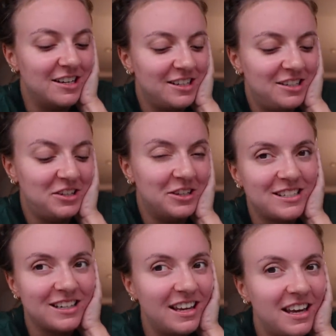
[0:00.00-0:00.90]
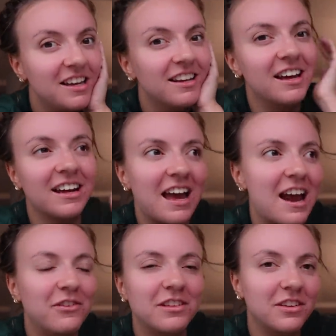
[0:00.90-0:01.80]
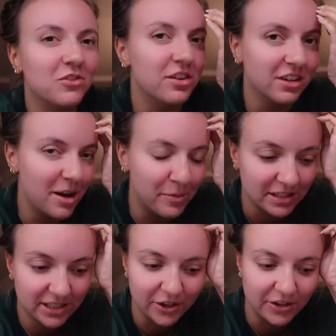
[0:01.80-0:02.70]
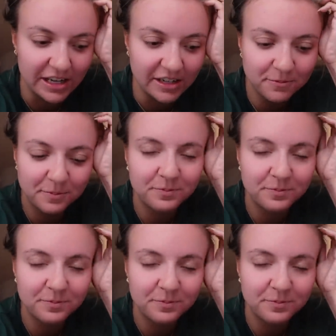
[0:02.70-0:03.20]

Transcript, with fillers: it's just like everything you've got in the cupboards thrown in.